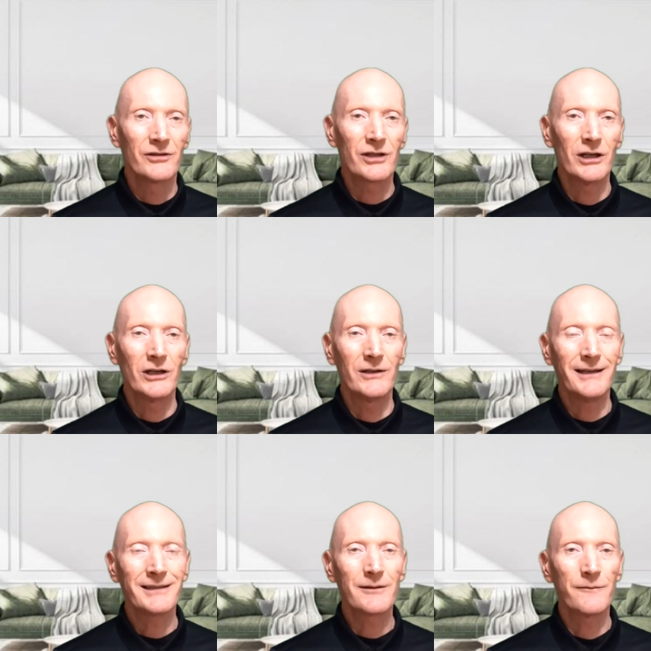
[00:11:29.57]
So
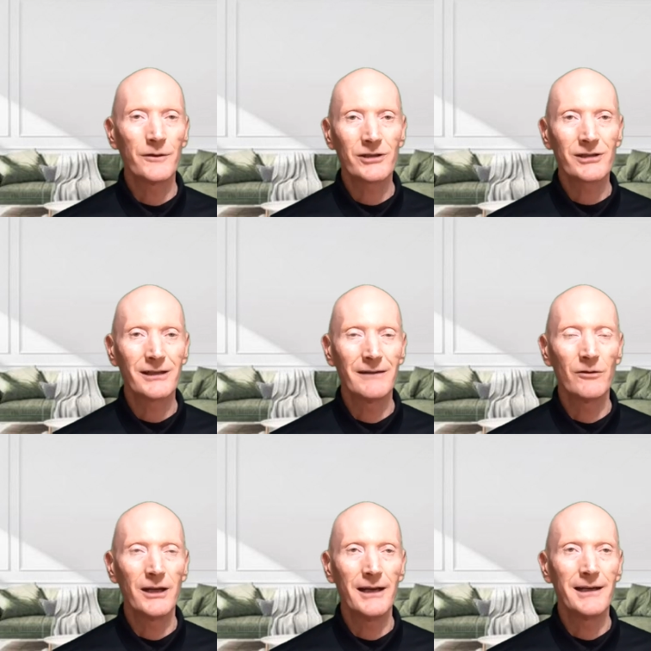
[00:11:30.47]
that's the first
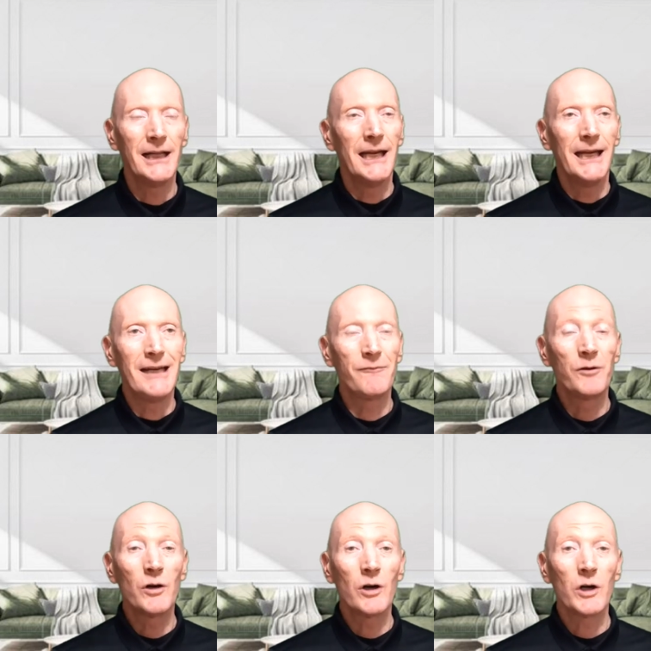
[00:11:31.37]
level. And if
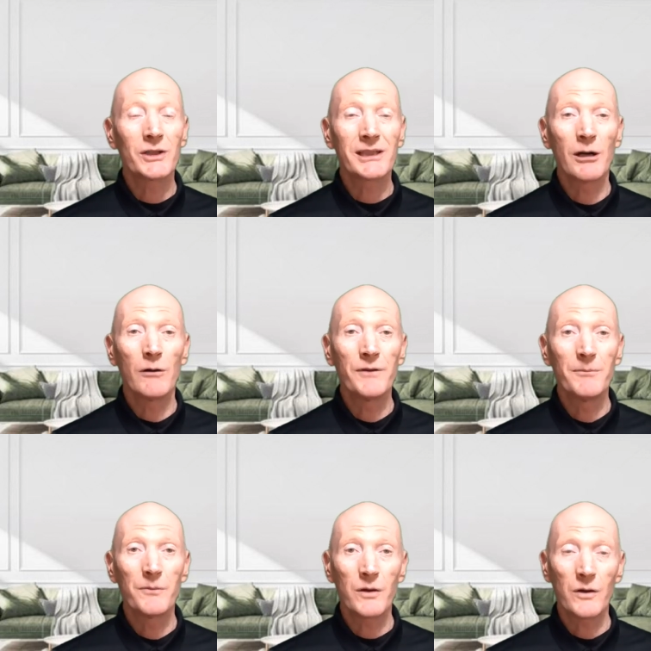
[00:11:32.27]
you're
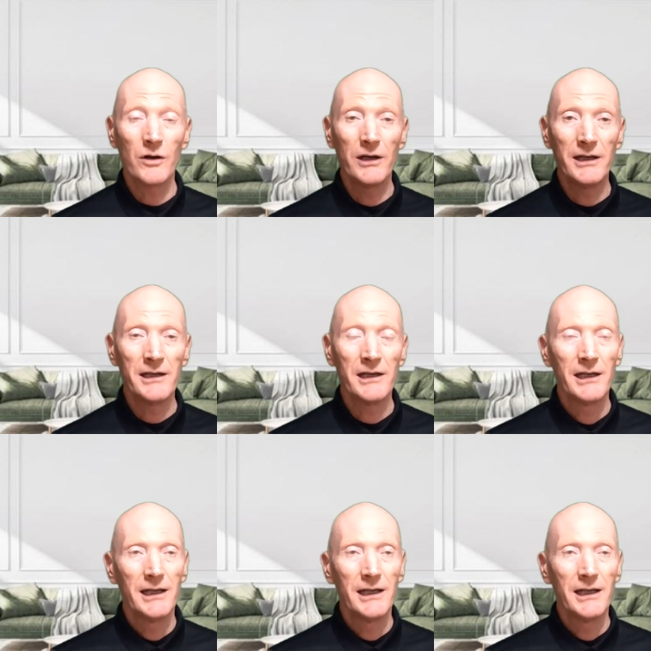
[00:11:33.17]
self-employed,